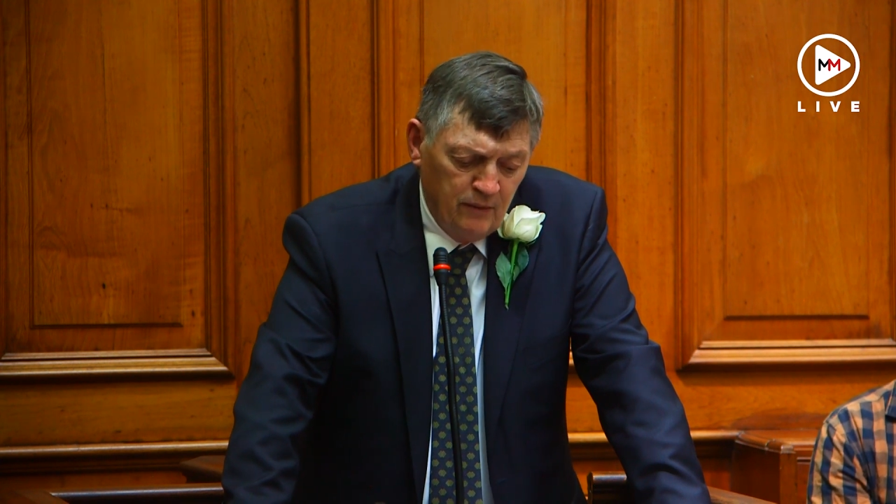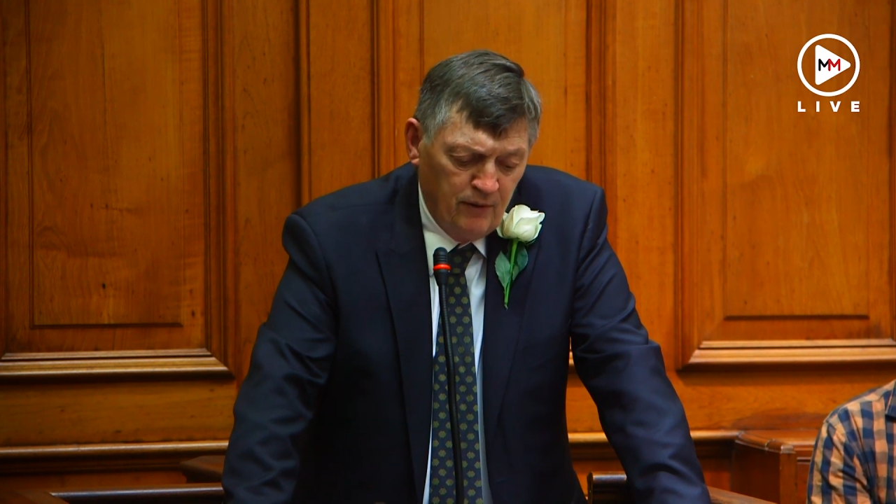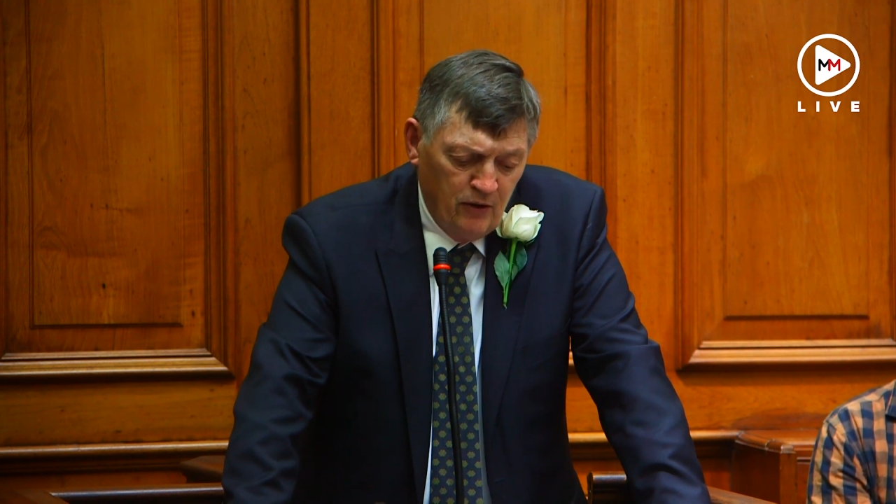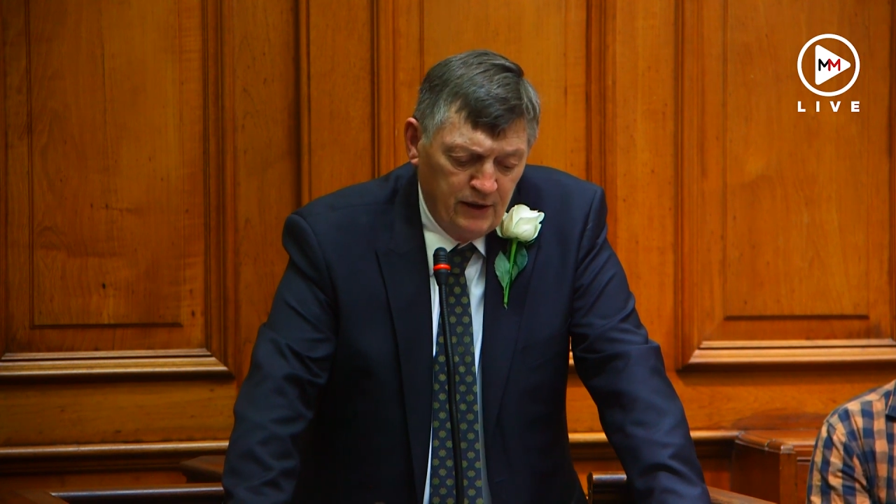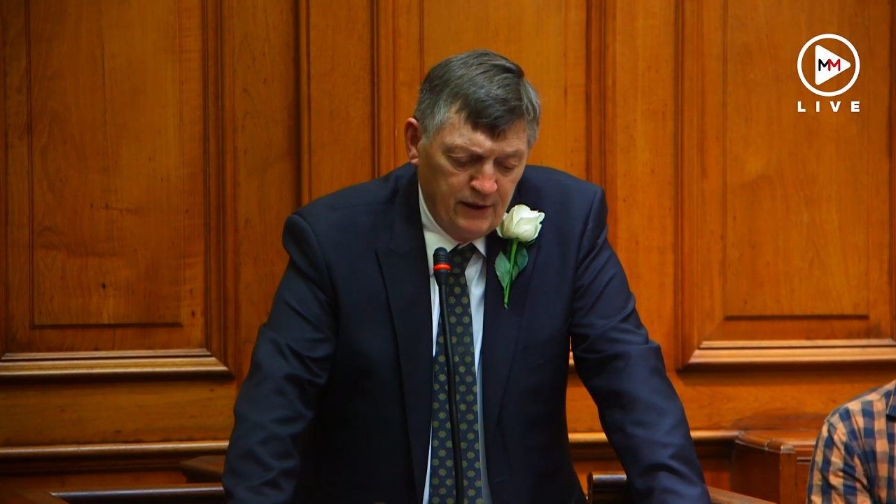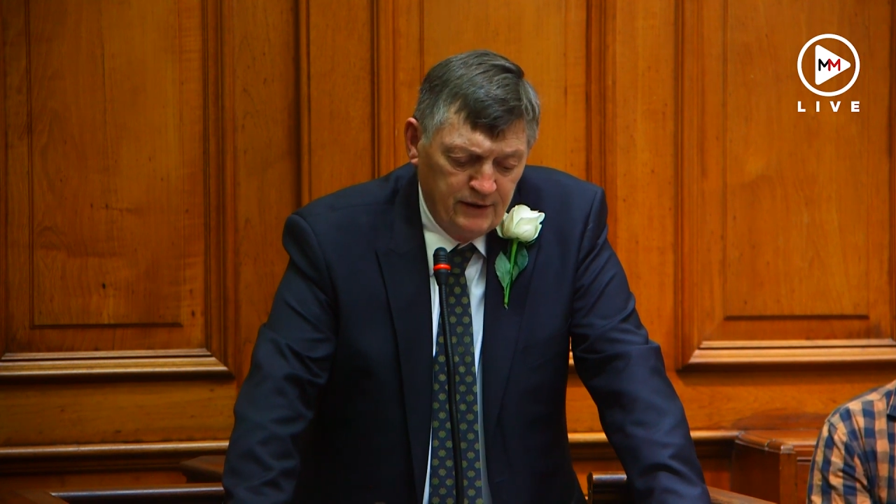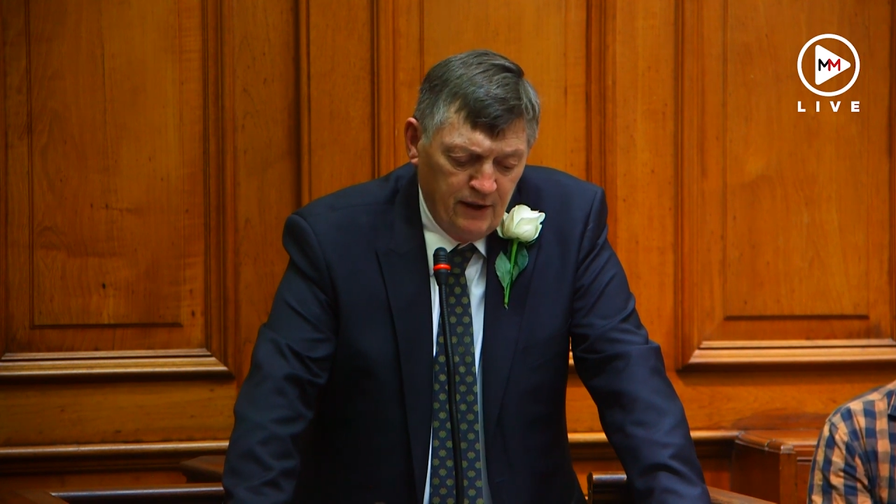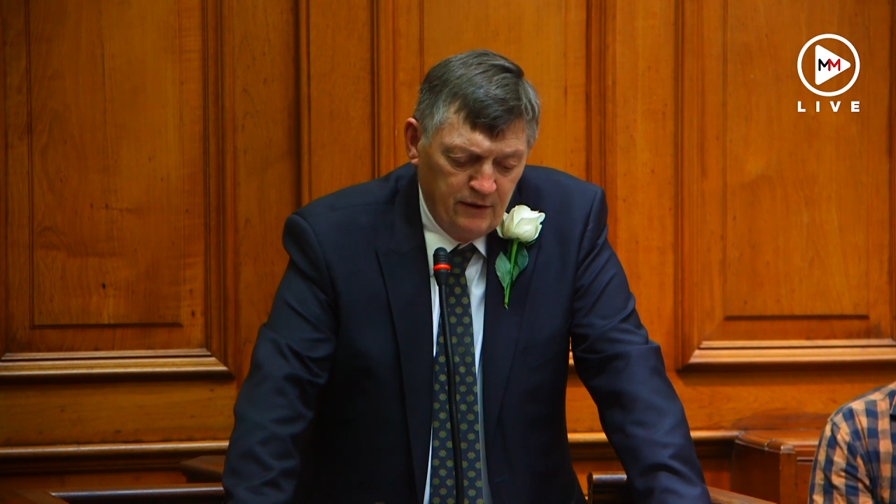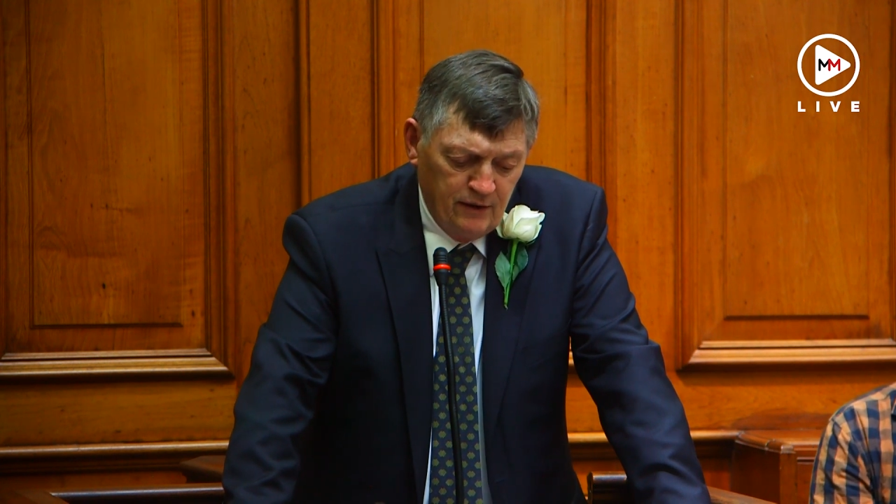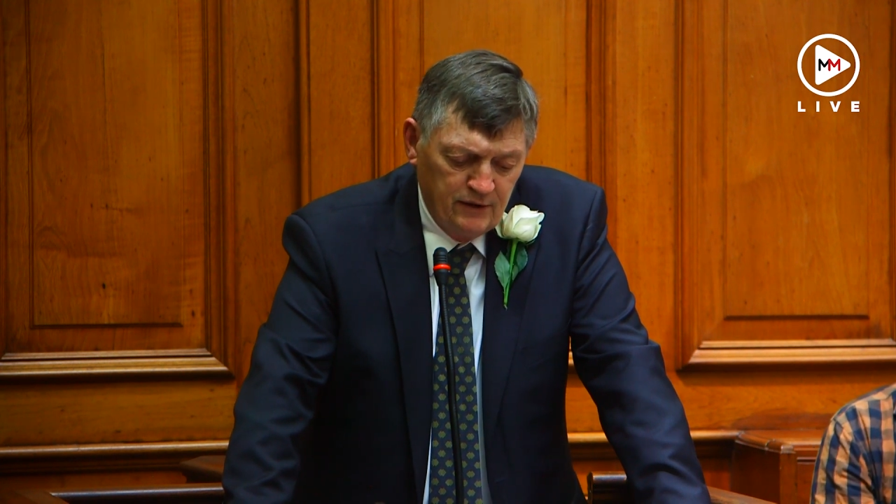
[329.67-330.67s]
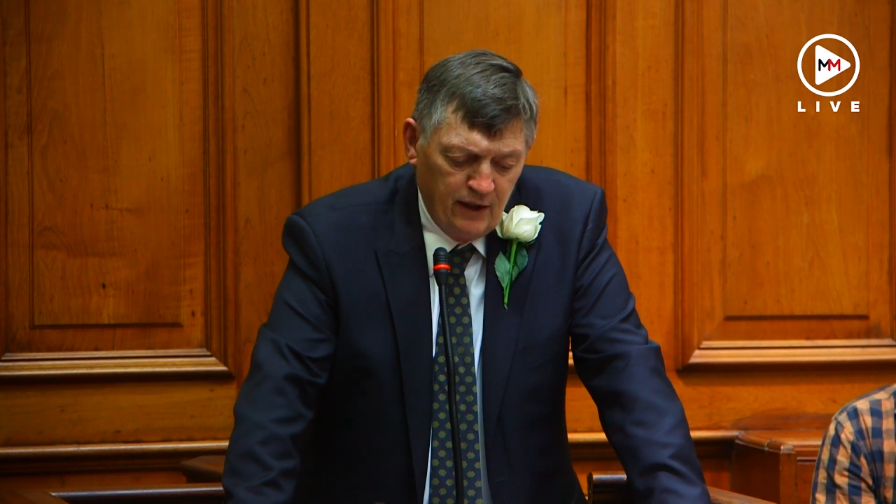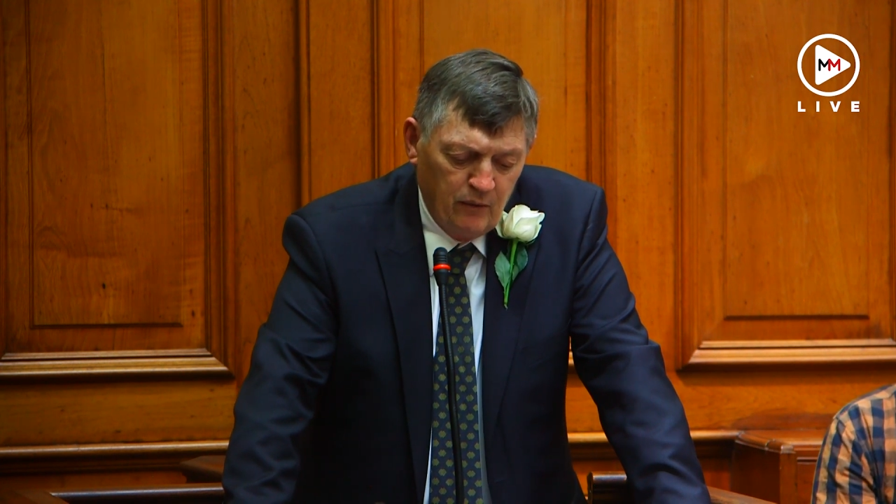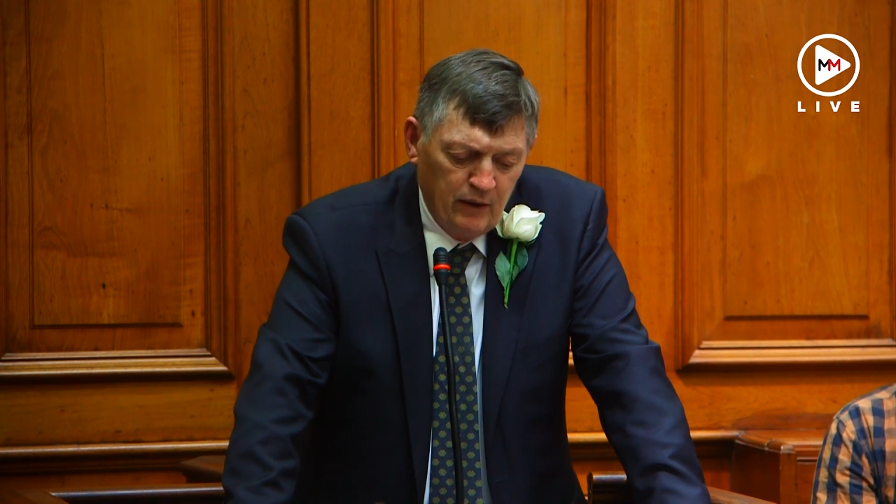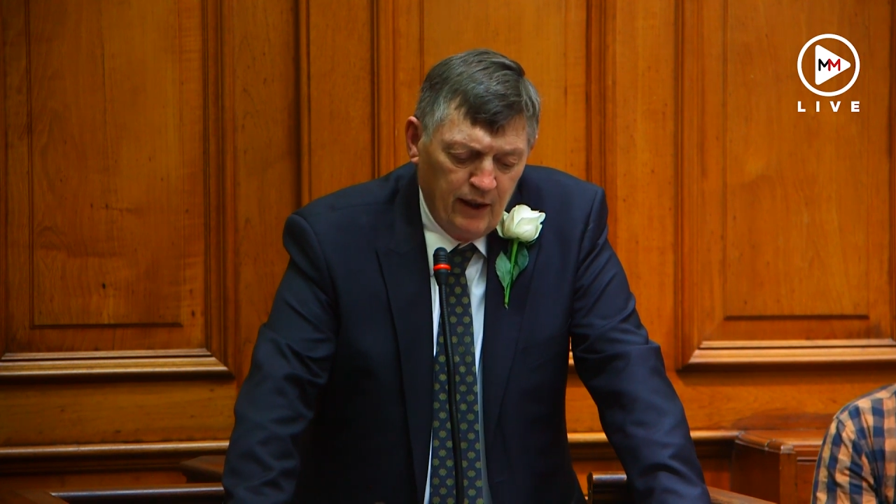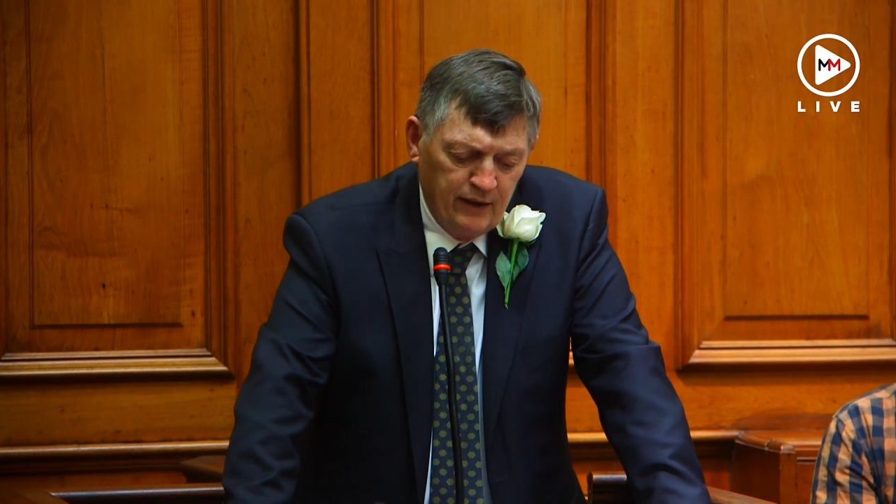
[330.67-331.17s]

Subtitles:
imposing a sentence that will